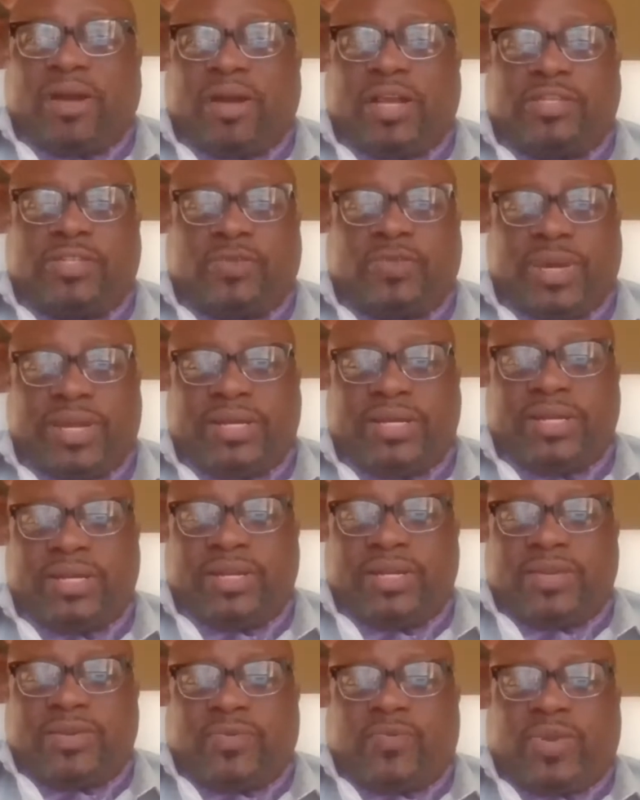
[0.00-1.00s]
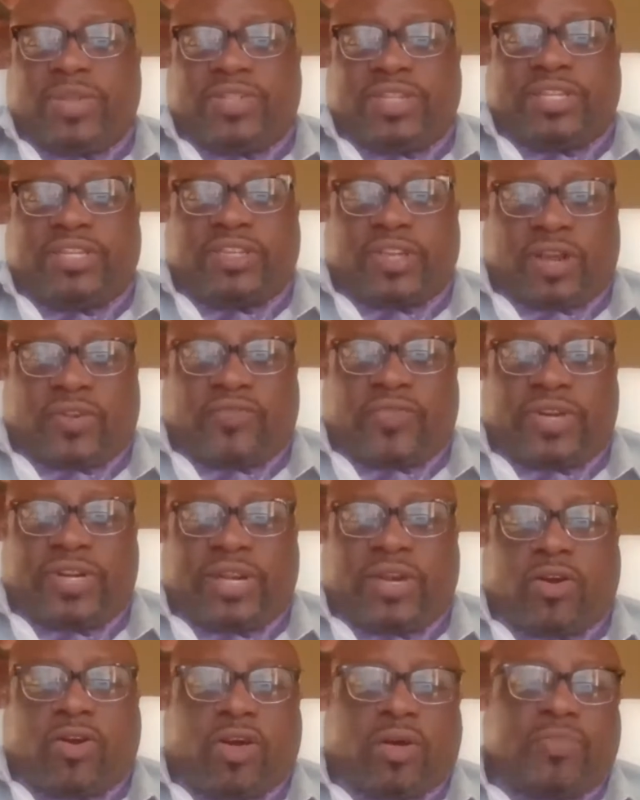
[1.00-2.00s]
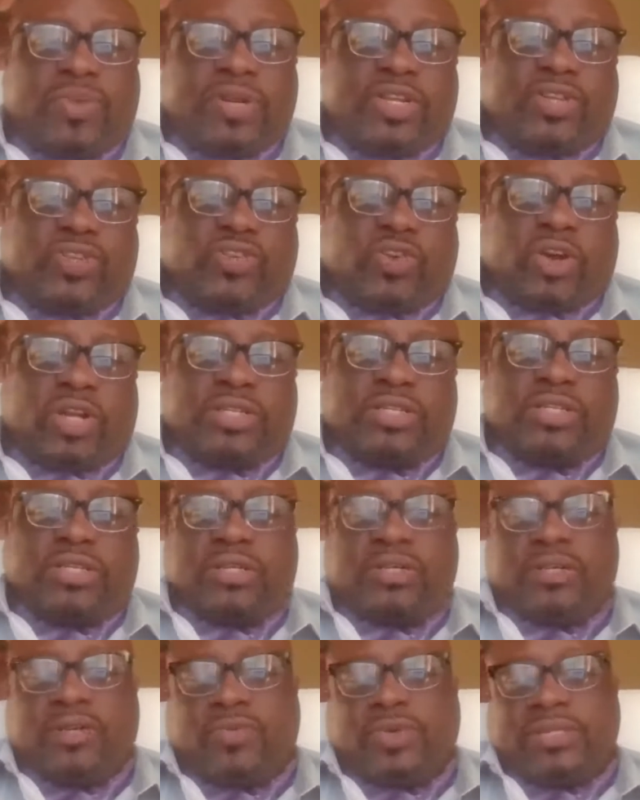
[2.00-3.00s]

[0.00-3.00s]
in March, when we discovered that Albany, Georgia,